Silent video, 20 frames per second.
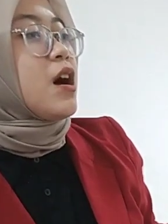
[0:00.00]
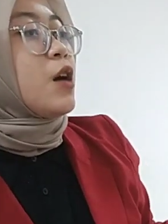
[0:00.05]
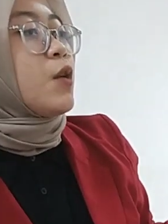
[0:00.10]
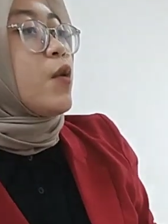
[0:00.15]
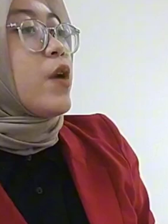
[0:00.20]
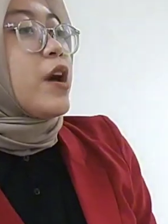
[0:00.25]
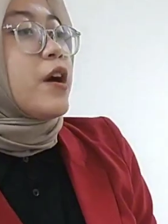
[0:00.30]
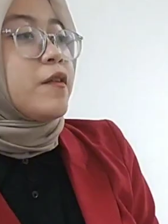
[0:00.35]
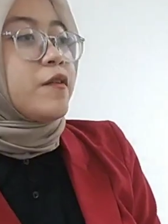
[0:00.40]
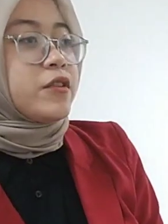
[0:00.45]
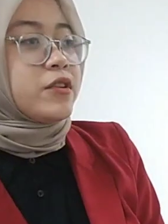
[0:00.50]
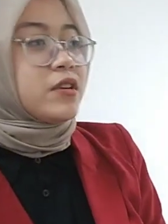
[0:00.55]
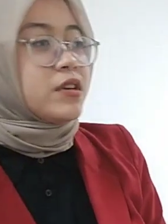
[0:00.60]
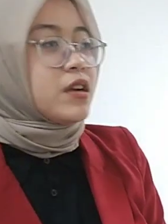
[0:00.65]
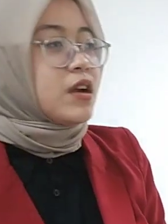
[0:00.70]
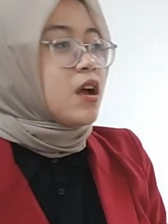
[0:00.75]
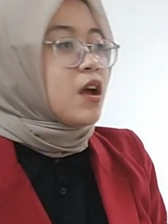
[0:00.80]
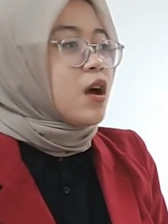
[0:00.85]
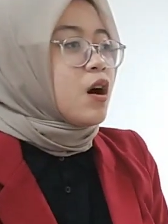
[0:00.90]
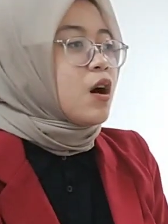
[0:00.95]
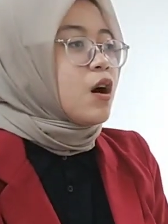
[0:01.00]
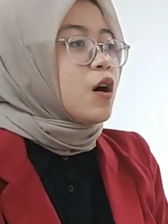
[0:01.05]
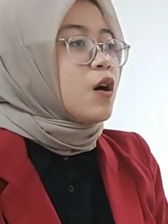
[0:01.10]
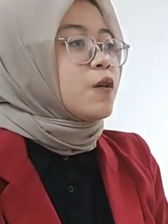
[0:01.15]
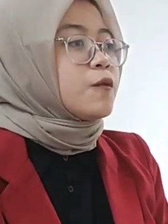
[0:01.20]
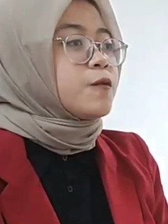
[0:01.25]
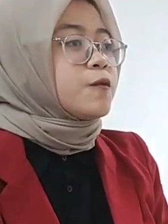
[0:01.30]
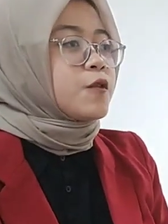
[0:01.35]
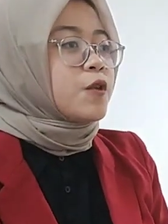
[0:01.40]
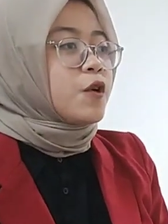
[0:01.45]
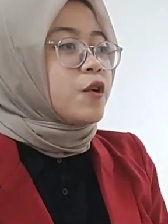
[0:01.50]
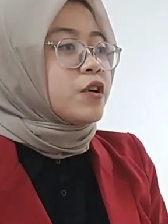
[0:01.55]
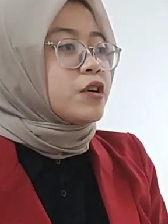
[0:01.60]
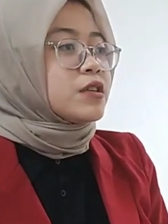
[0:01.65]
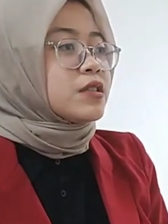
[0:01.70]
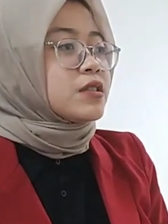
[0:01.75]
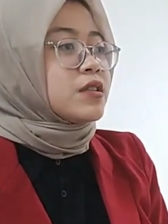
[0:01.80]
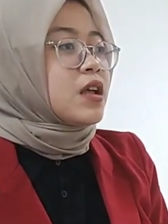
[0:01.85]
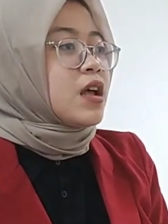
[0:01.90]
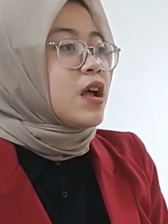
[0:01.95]
However, of
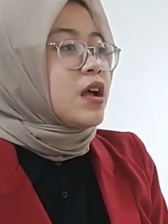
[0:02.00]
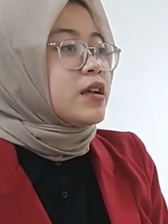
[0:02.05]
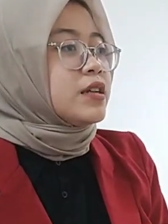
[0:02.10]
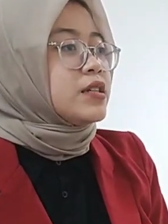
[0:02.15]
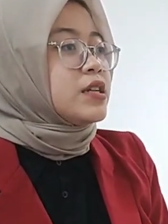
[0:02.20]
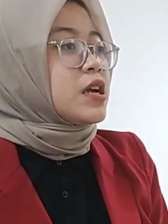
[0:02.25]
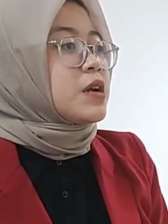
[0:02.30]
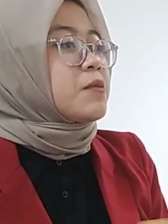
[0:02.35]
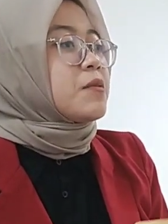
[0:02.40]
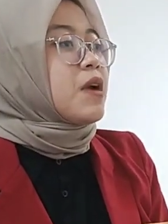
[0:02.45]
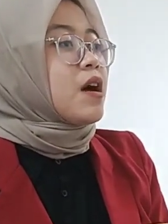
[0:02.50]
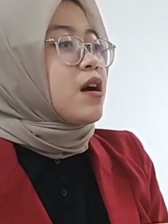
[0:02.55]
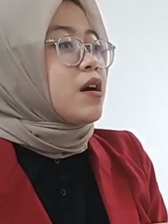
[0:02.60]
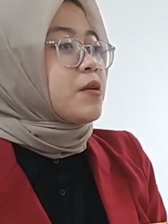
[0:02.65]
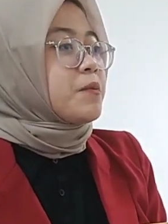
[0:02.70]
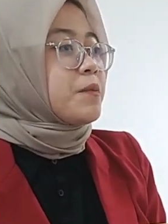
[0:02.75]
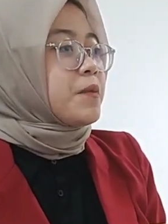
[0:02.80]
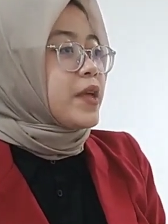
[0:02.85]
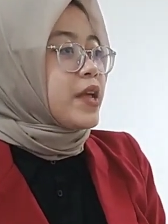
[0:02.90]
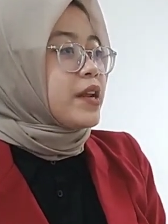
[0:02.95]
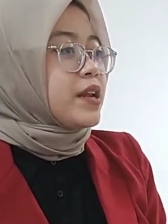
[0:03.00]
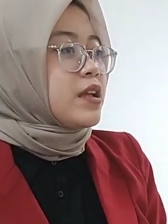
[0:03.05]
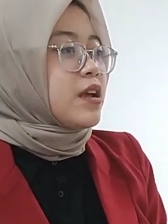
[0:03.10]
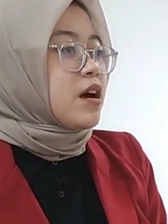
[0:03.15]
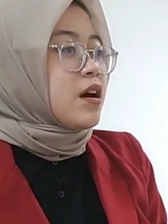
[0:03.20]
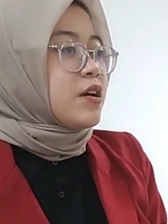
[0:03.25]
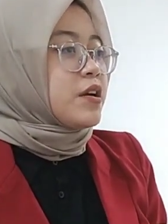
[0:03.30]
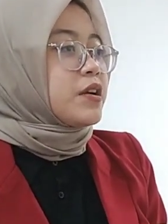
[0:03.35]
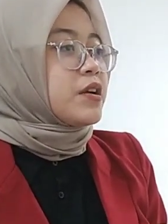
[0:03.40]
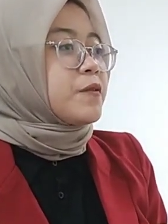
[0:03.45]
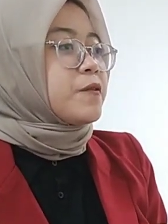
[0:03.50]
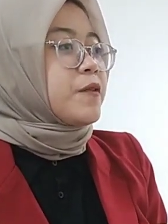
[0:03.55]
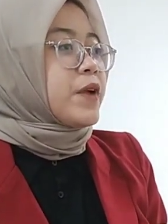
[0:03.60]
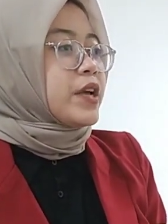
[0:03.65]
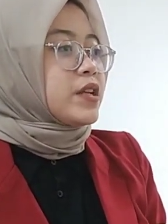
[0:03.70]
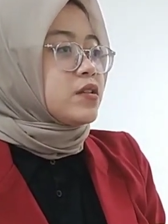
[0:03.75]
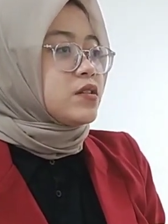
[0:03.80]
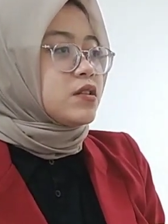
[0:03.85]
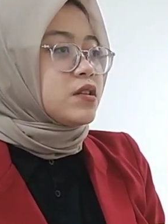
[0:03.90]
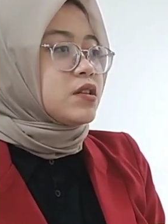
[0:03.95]
course, there are many other
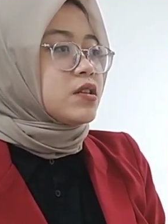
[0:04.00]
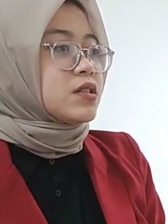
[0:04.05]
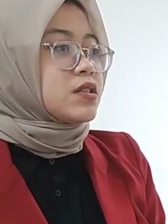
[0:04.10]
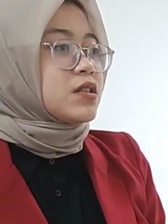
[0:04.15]
factors